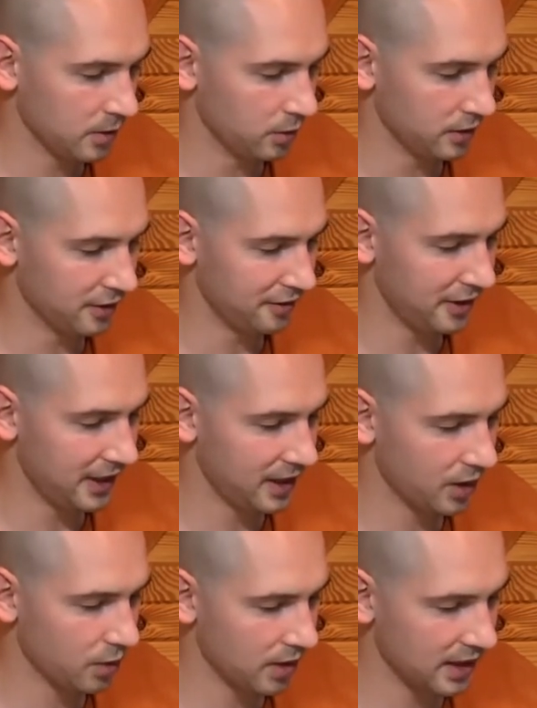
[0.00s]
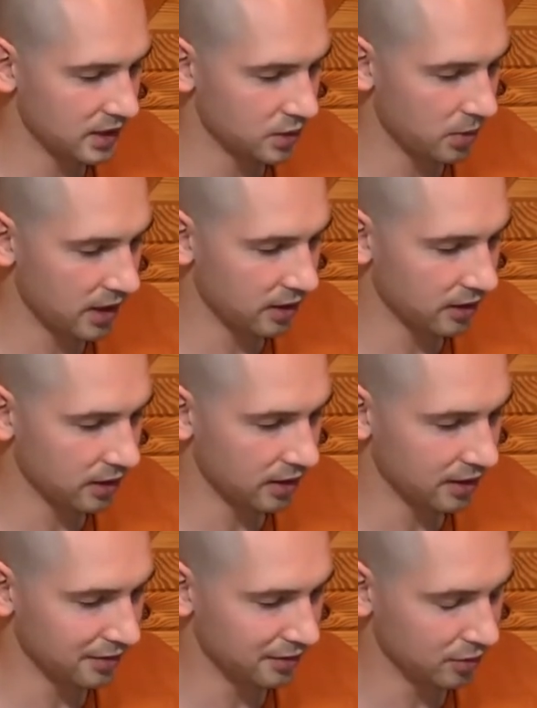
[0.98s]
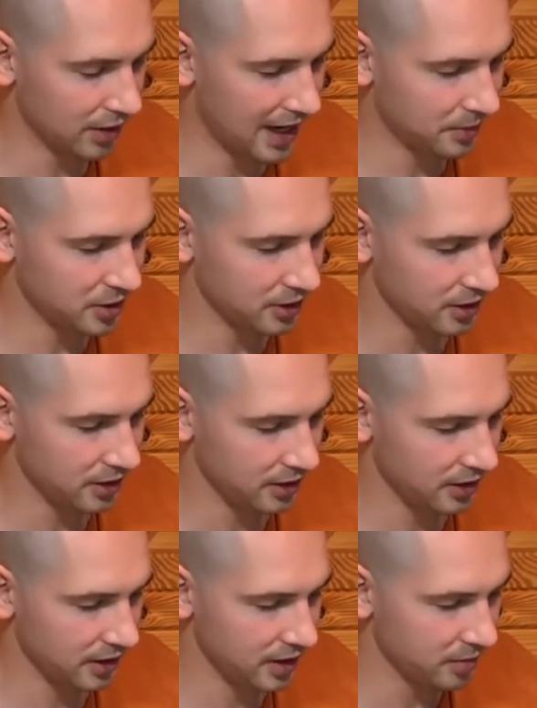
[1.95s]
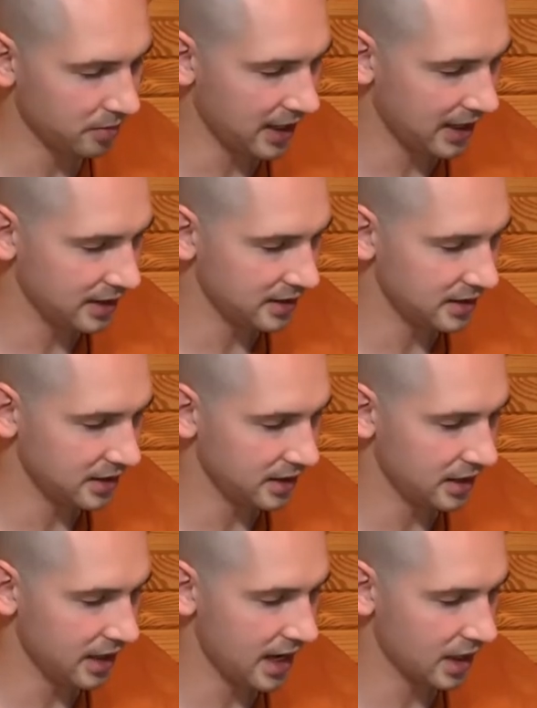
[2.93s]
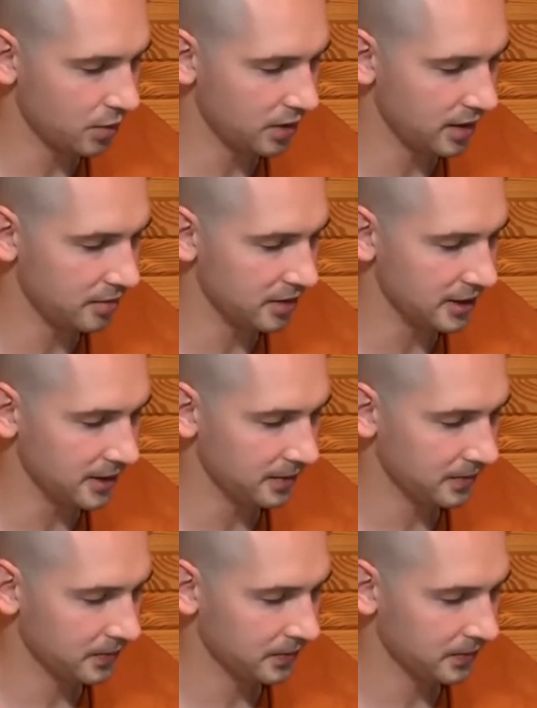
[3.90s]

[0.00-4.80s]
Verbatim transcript: With the fading away as well of rapture, he abides in equanimity.